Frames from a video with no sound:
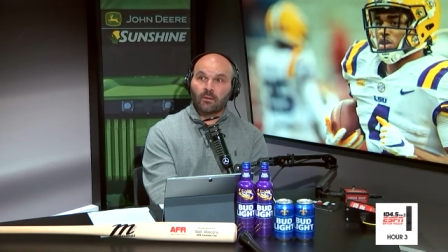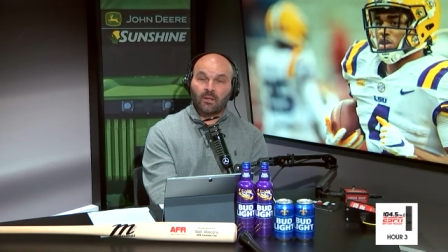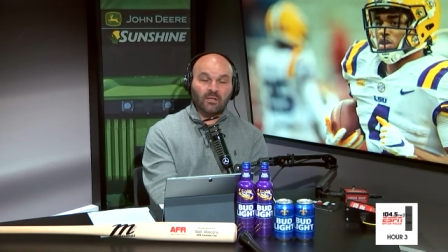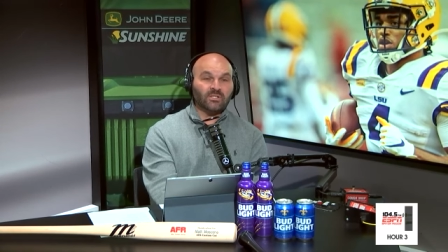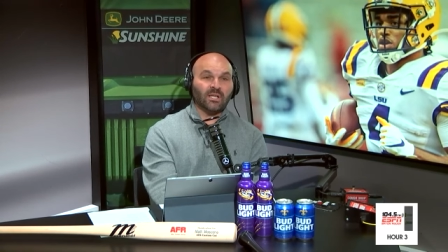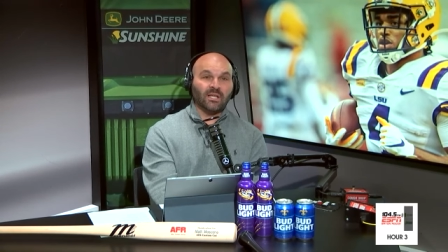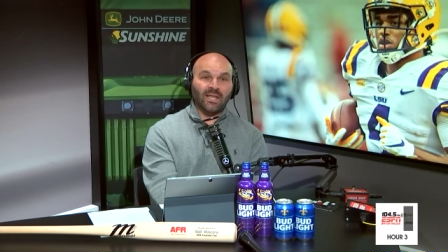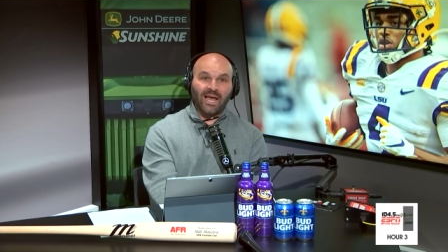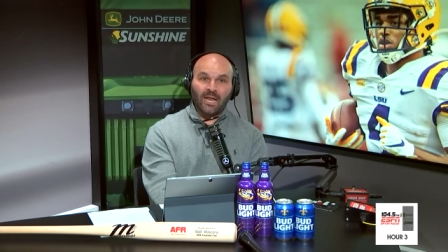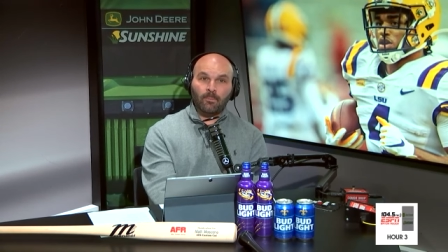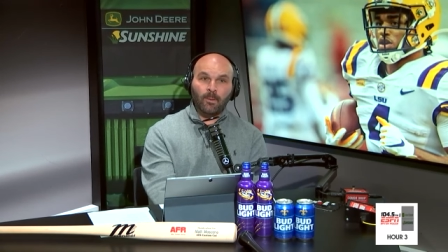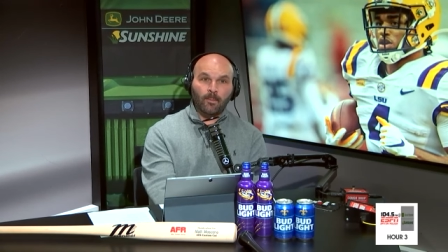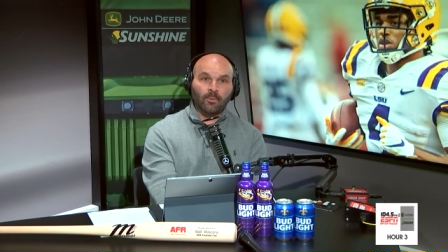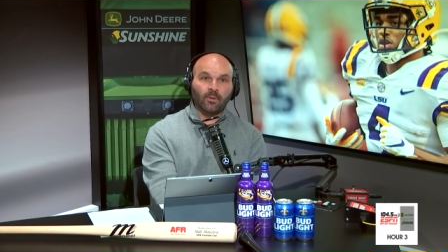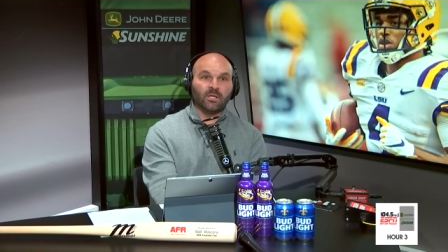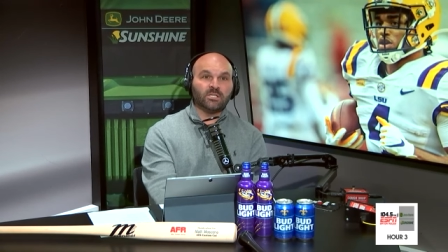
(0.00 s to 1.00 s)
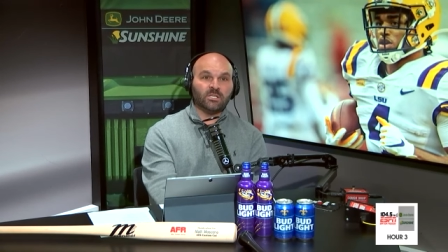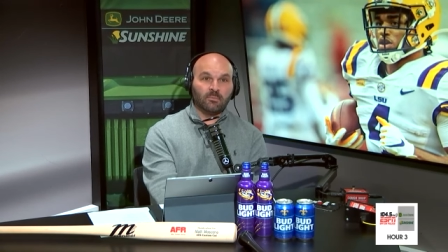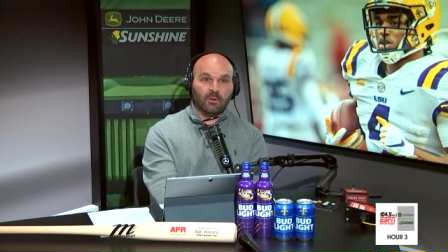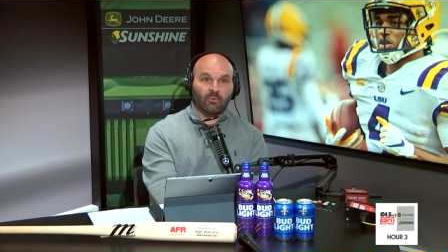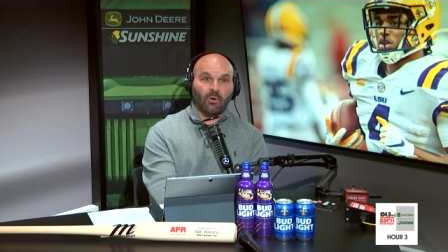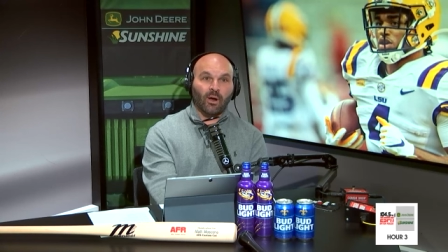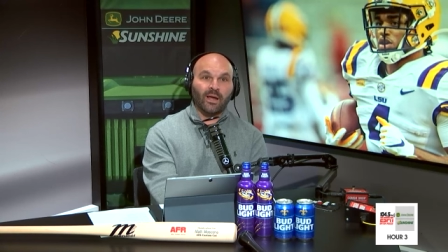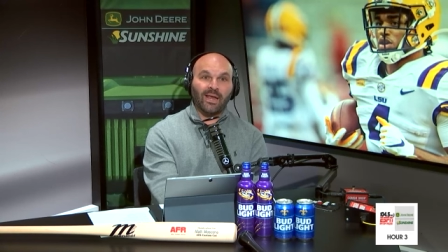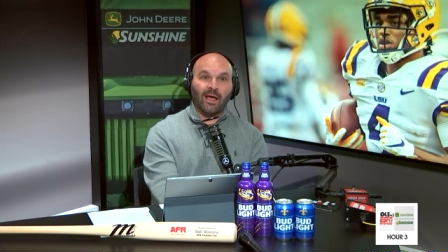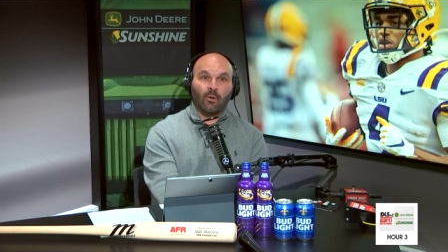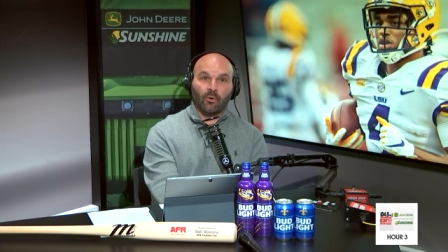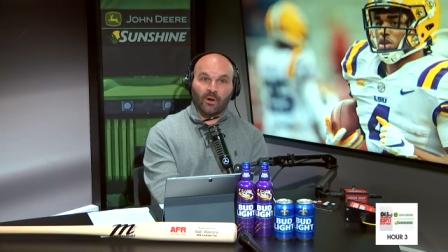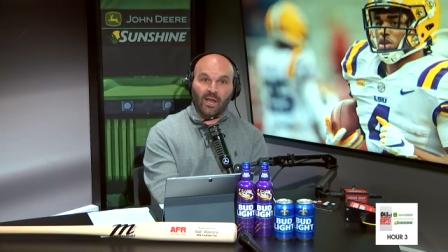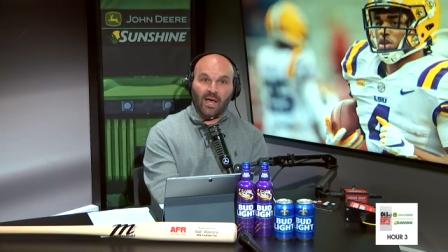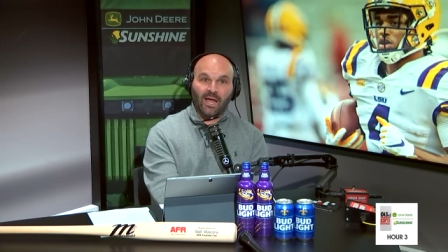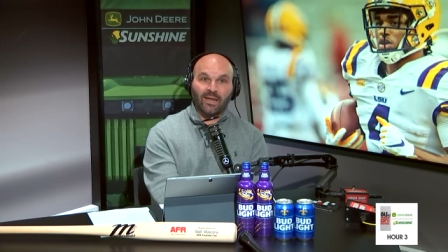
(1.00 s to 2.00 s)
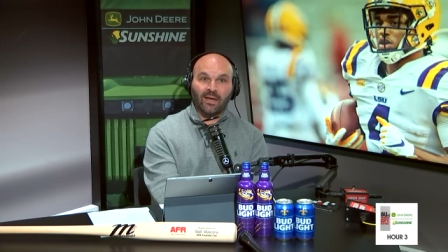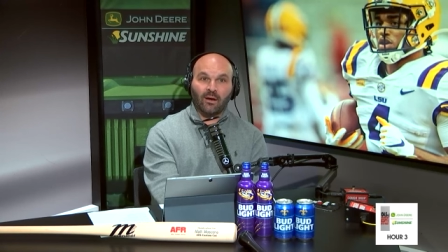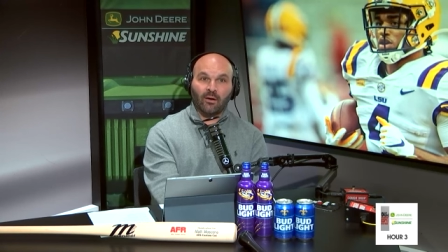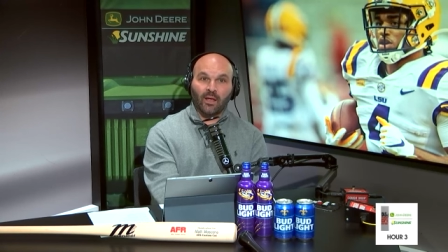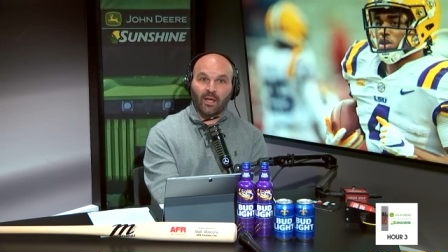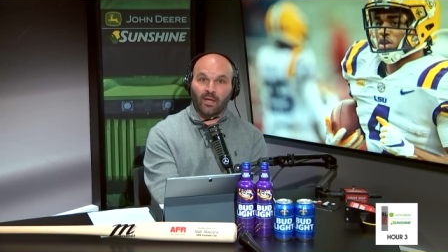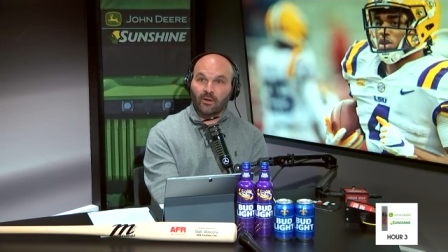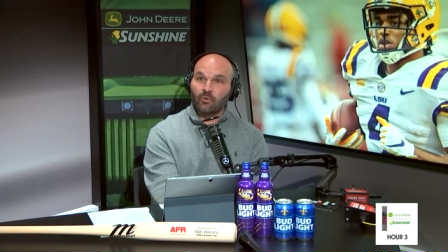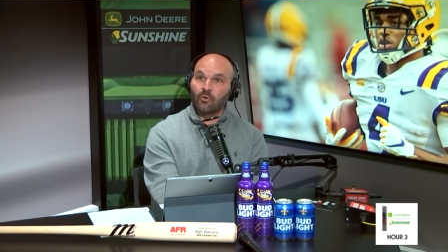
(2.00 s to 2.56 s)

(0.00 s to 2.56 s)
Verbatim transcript: There's a lot of people listening to me right now who are nodding their head,